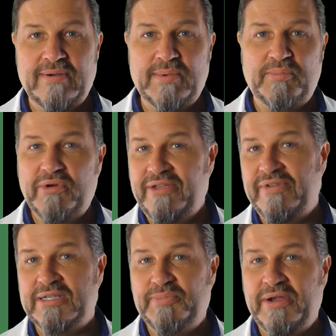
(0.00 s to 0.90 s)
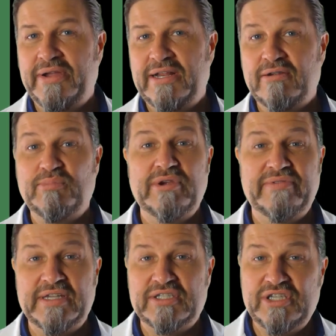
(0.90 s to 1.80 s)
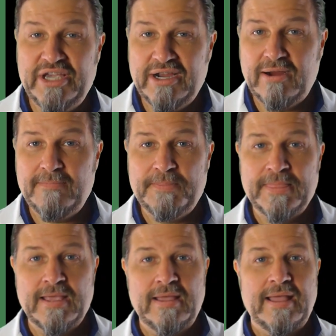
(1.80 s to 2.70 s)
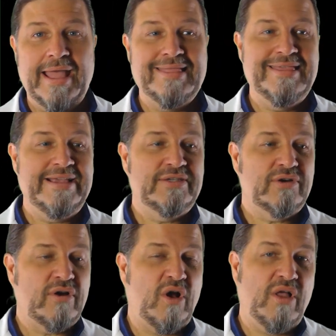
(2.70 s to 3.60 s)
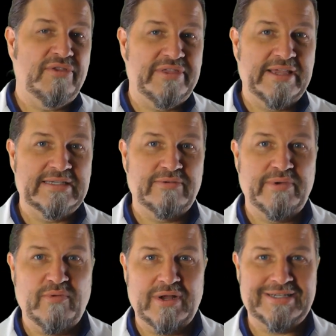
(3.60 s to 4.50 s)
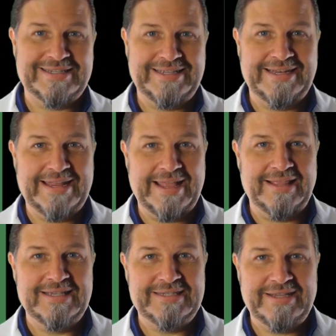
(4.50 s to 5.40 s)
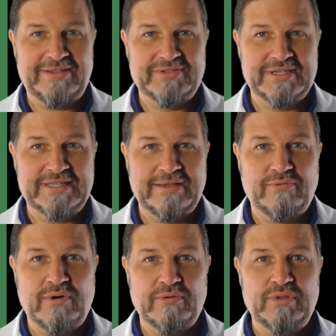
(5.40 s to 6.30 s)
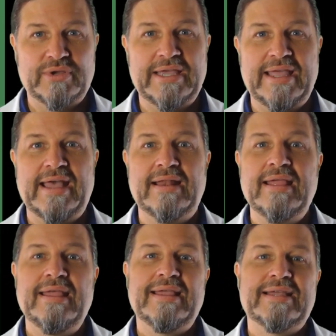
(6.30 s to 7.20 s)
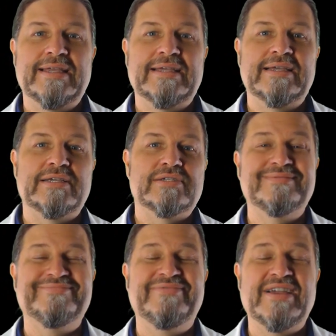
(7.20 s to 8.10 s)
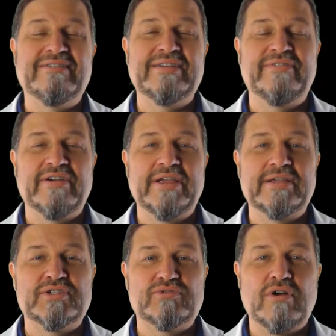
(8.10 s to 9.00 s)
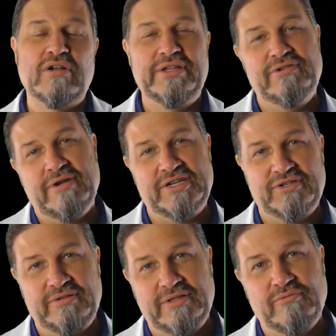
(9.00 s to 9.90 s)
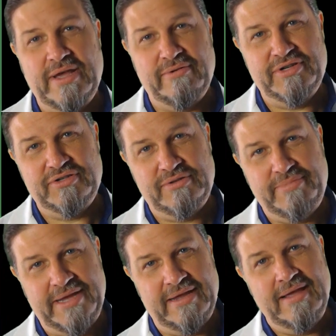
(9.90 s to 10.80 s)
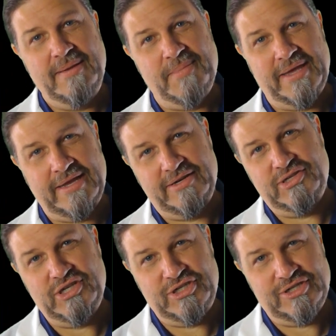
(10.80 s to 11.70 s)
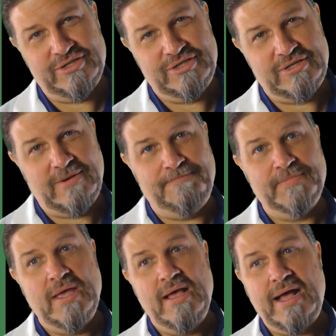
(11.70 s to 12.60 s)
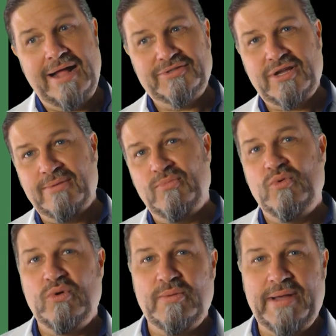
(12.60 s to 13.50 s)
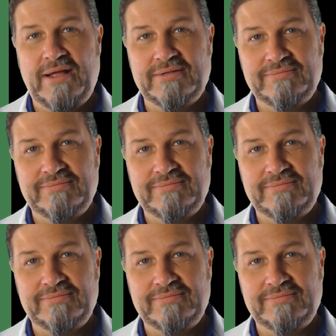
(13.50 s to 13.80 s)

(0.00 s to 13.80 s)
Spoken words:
a previous period or a previous year. And these are all the things that we want to see in data. This tells us that what we're looking at is very, very strongly directional in the way we should be making decisions. So I'll talk more about